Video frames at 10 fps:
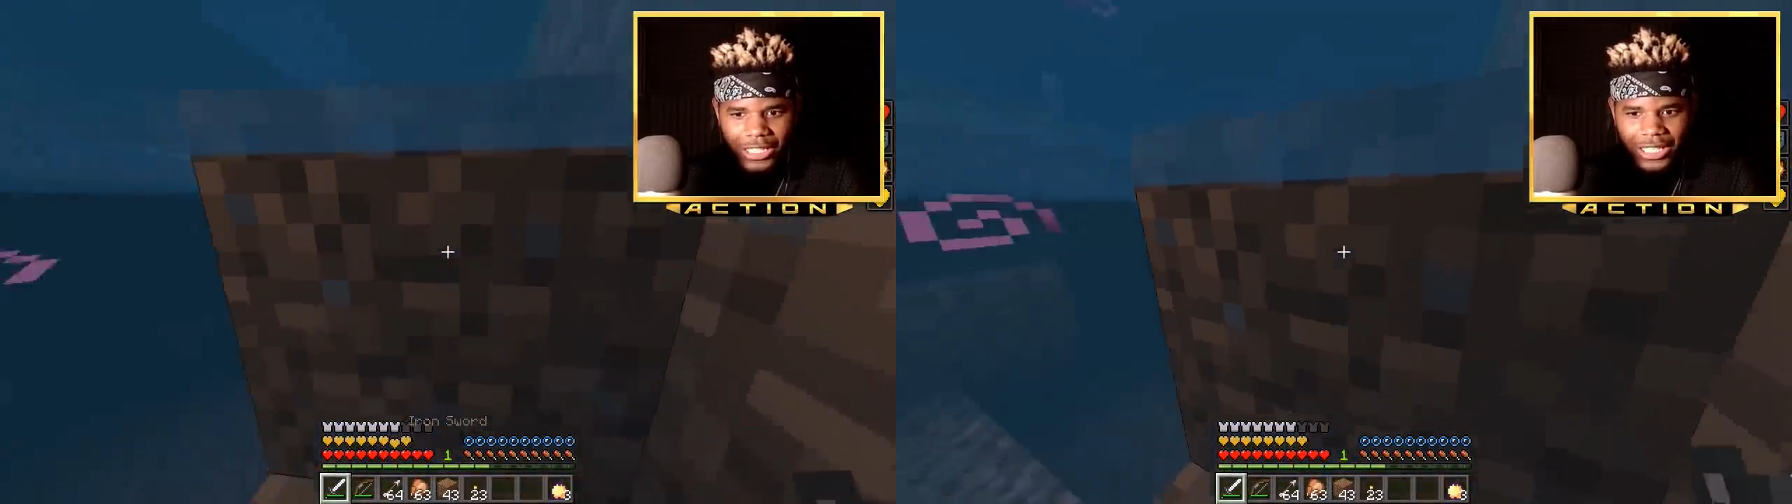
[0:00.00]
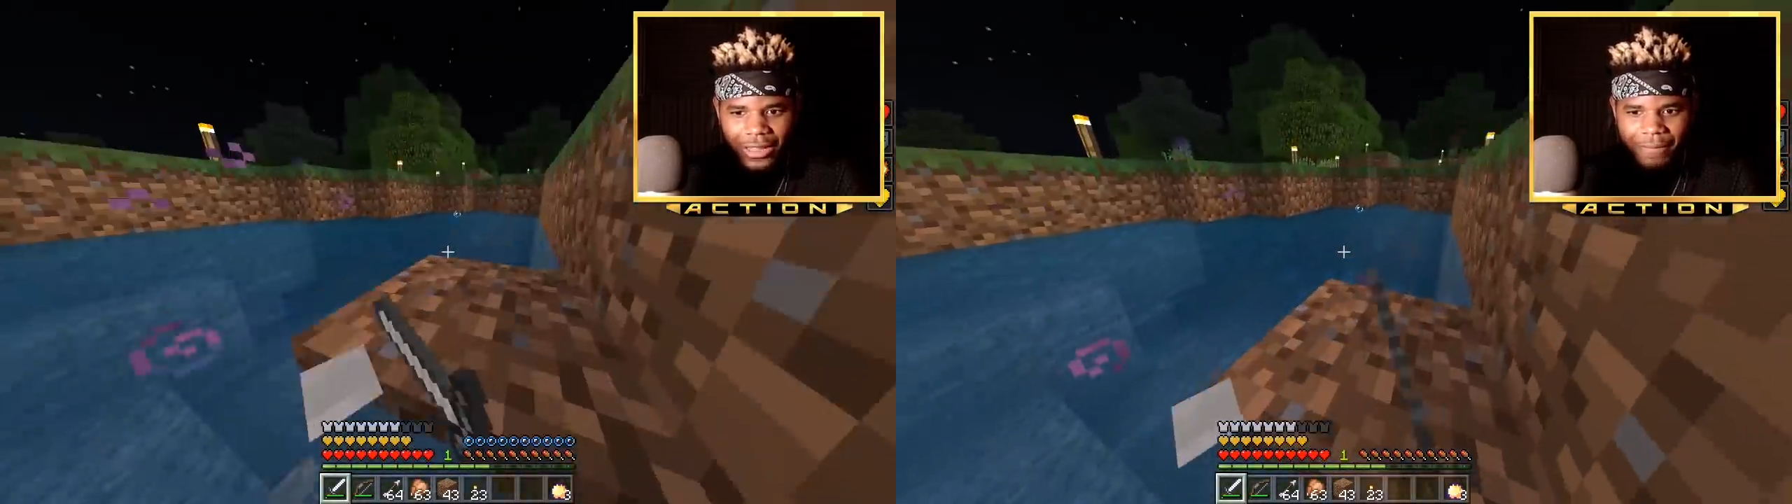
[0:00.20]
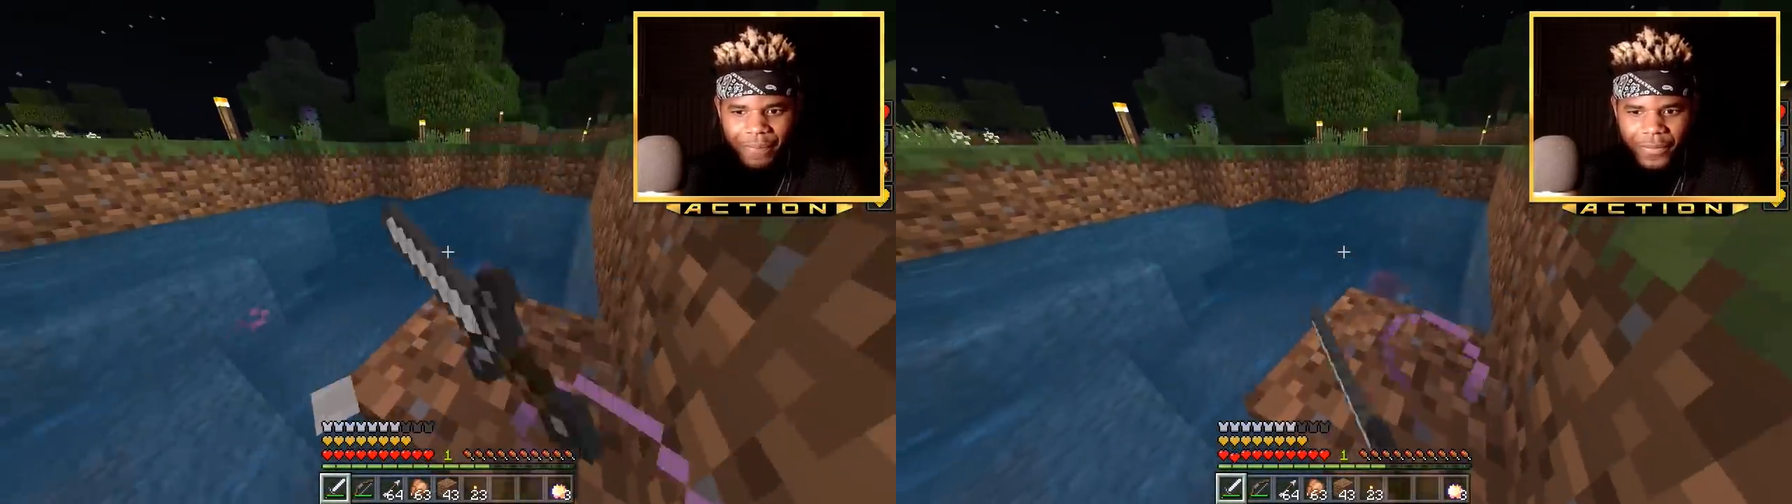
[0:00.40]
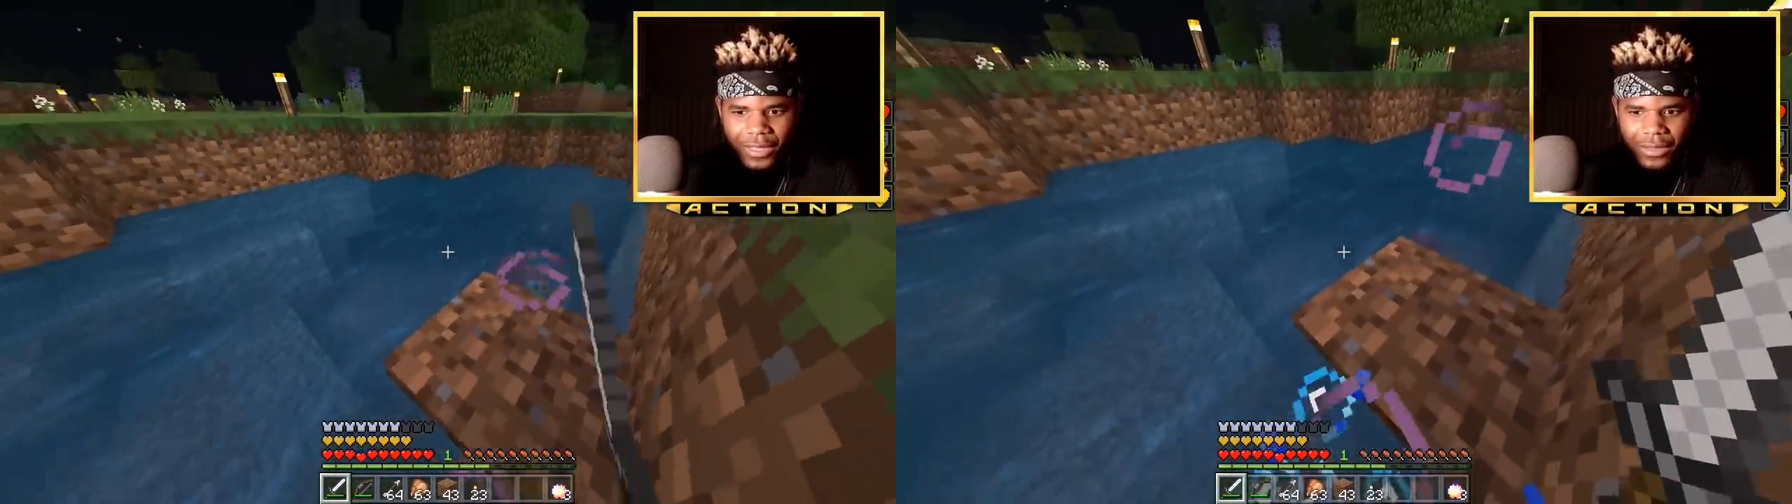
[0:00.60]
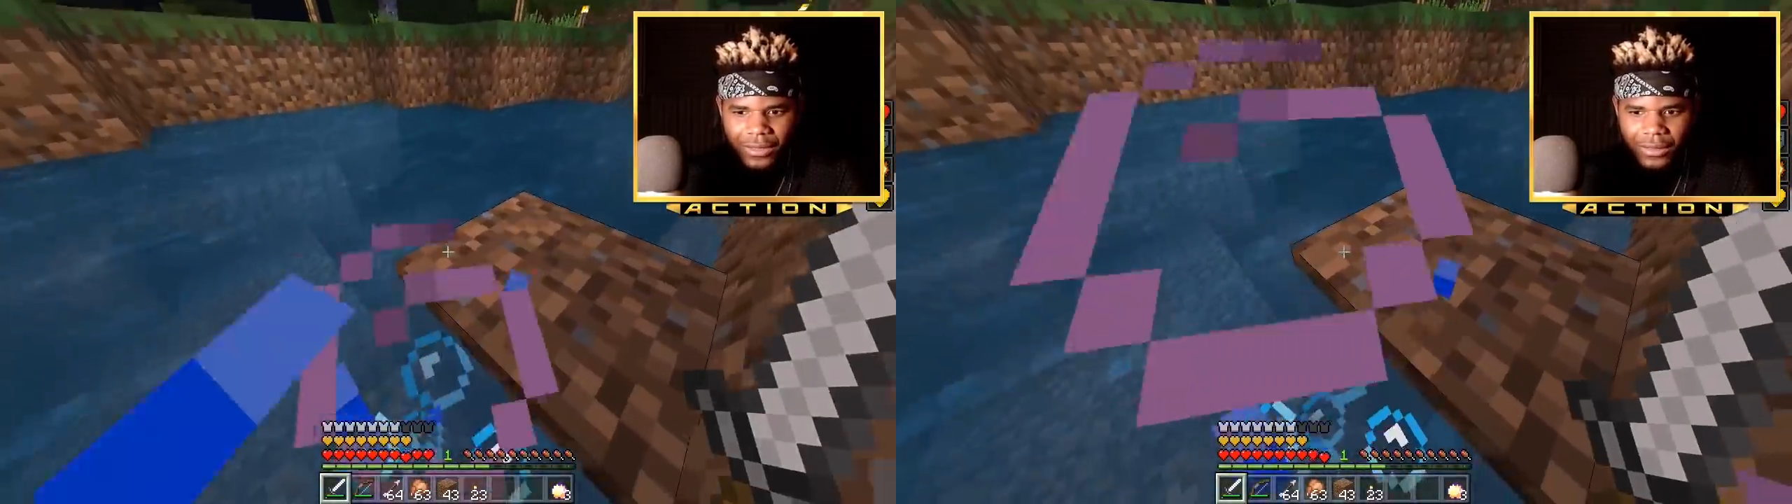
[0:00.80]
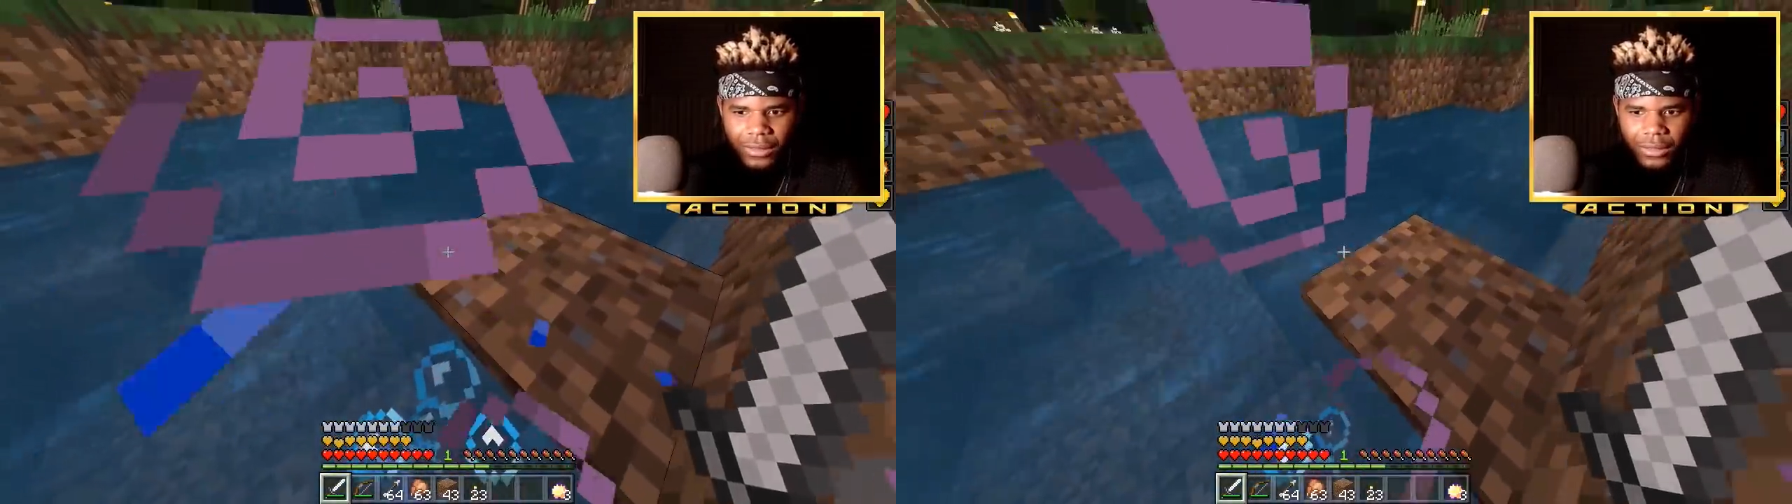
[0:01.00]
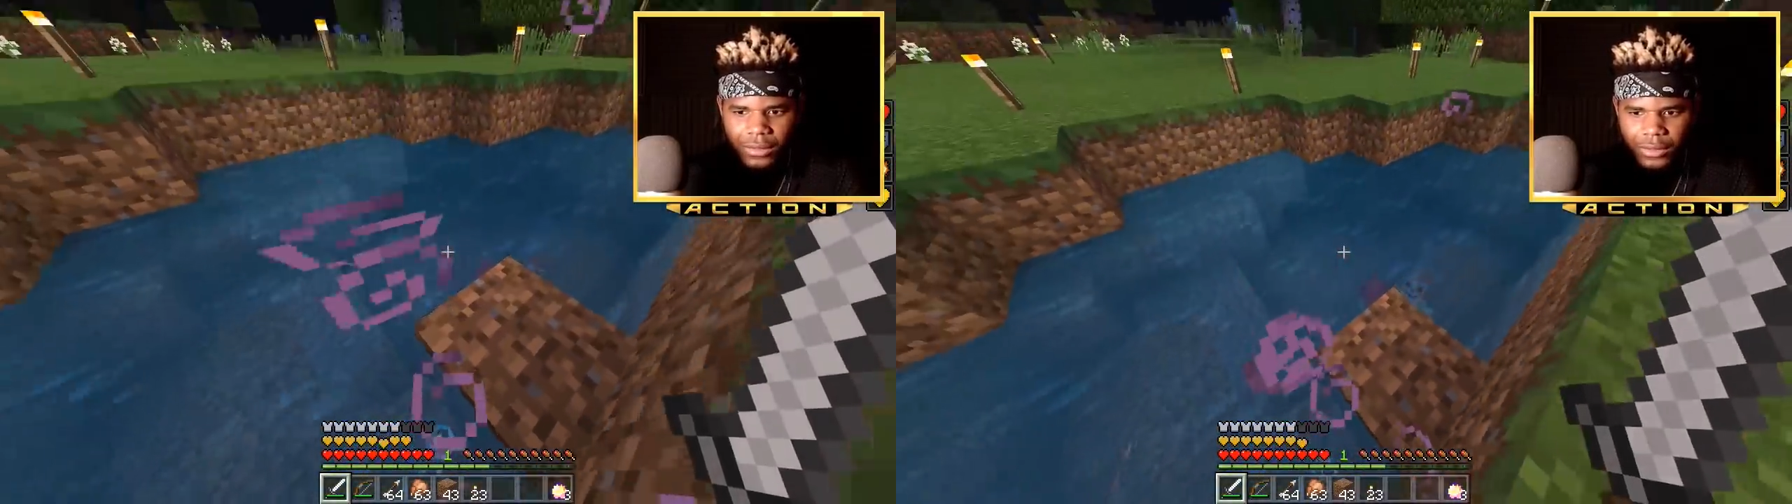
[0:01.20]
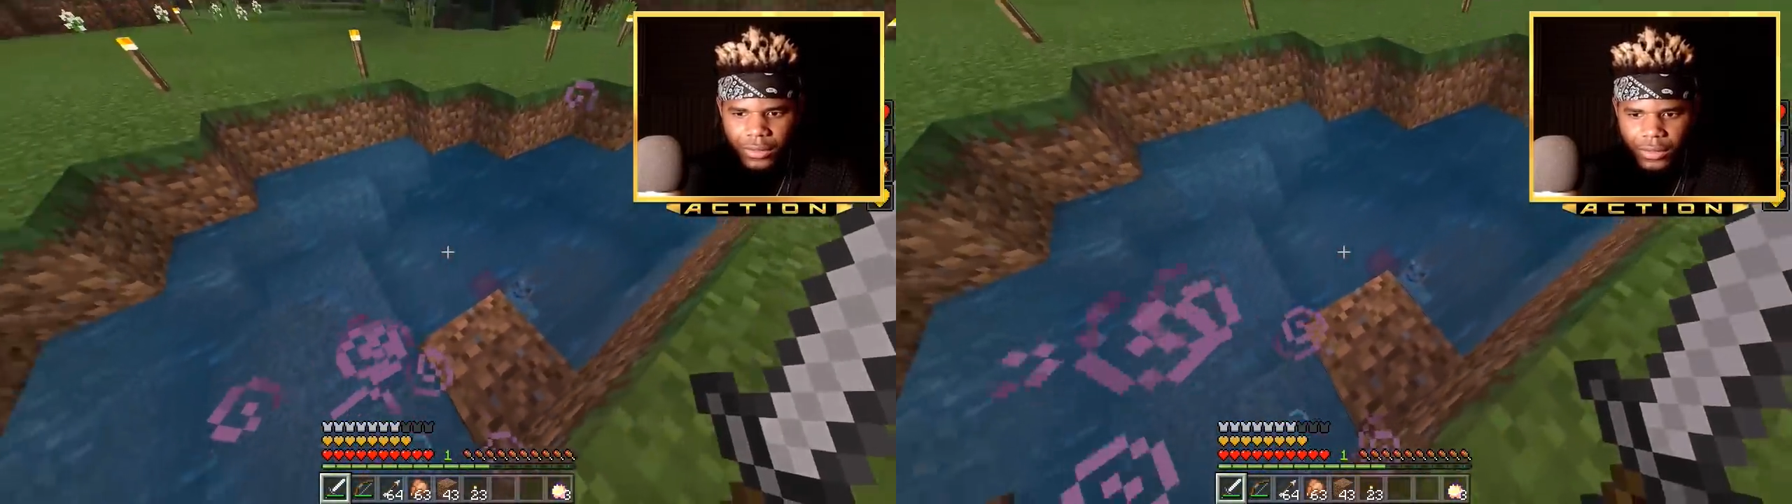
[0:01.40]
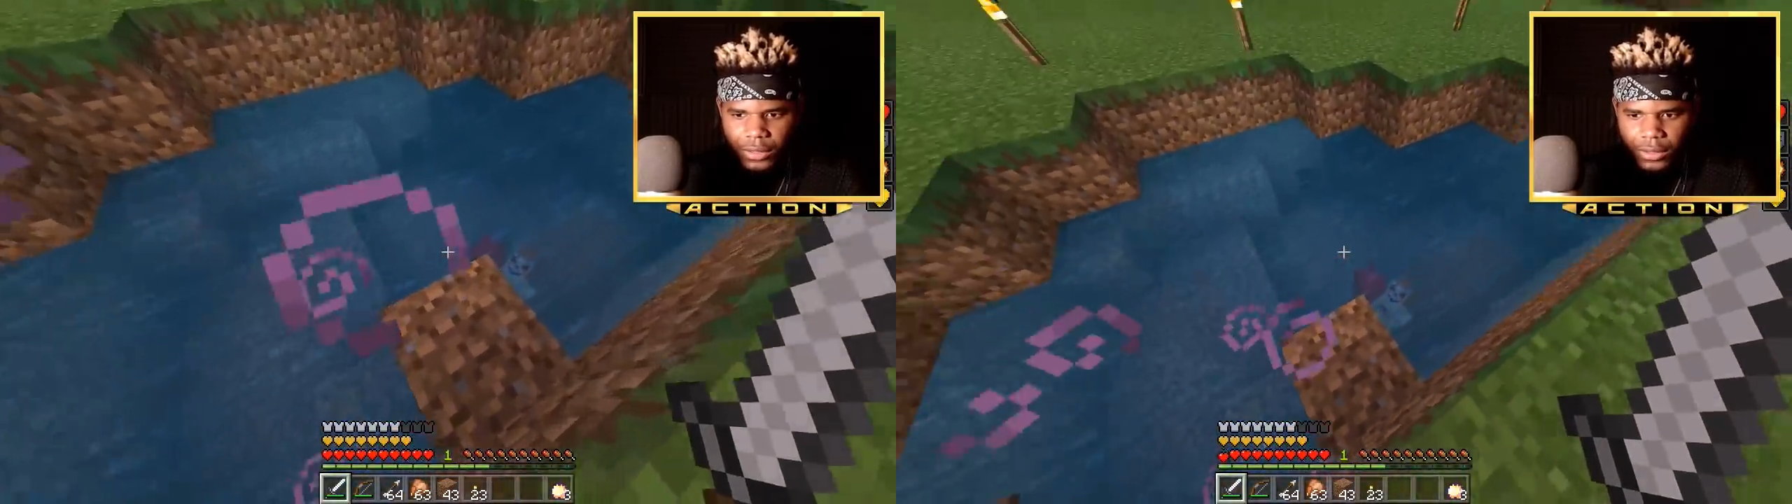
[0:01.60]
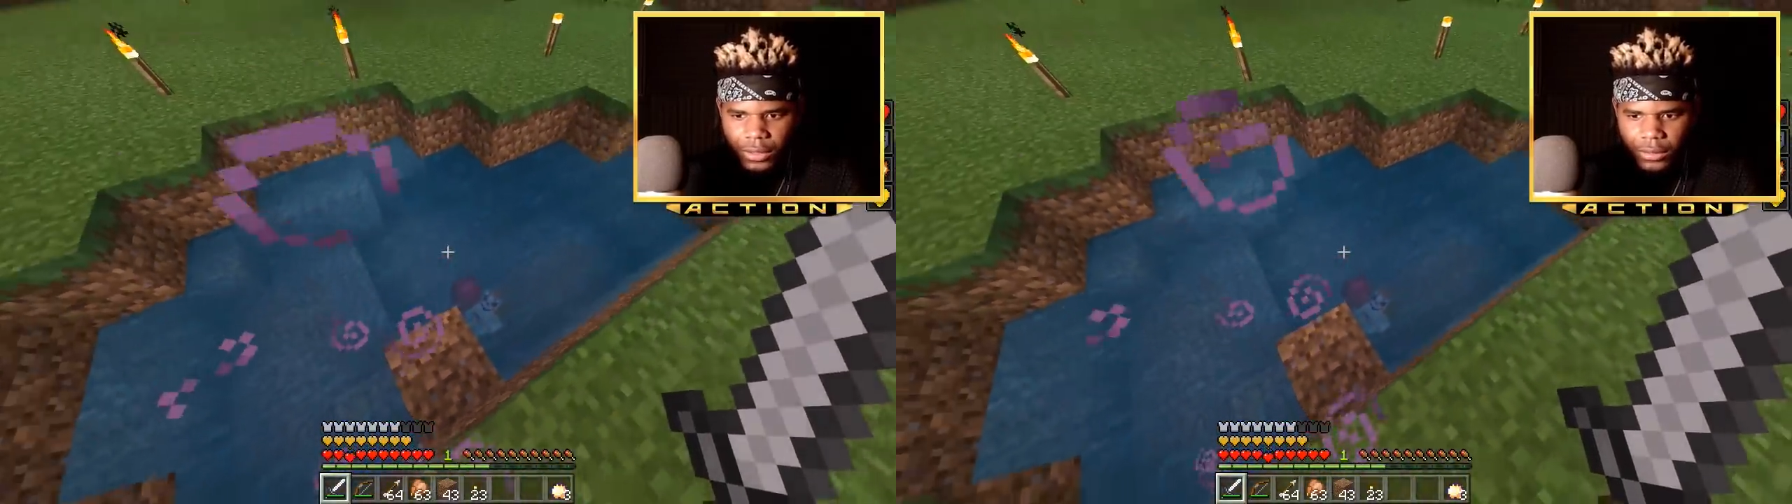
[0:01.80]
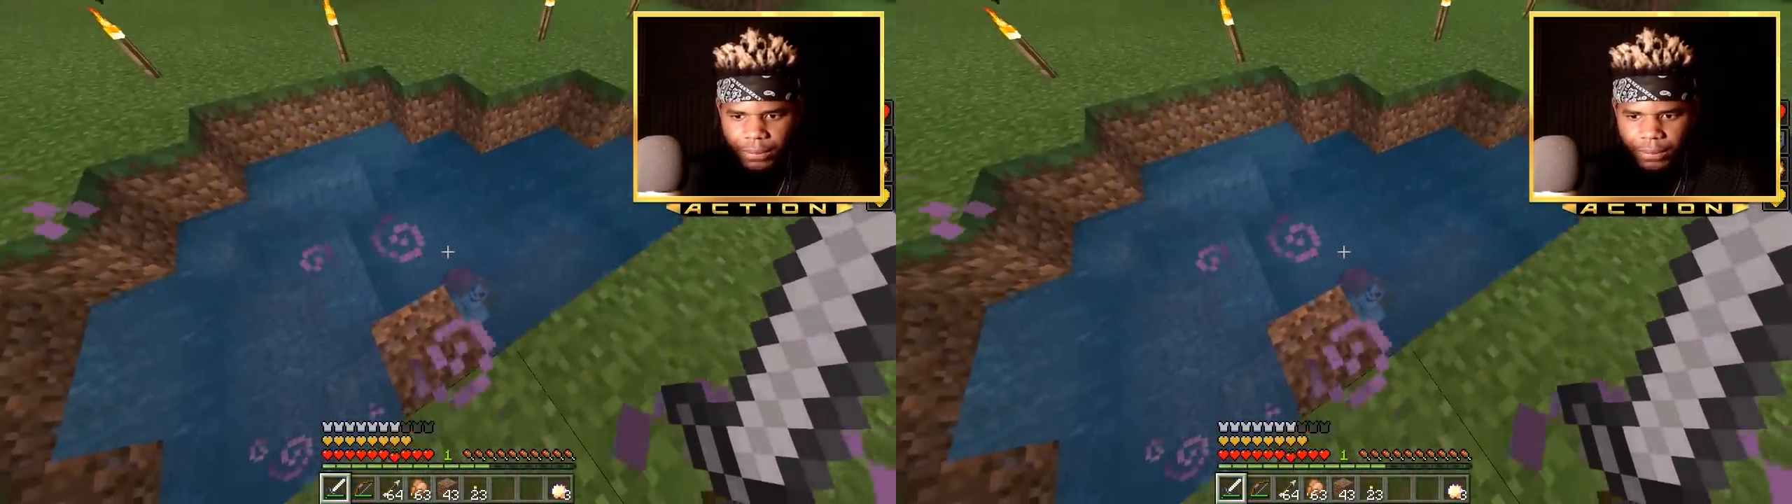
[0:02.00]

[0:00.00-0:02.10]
Actually, that's Pennywise. That's Pennywise.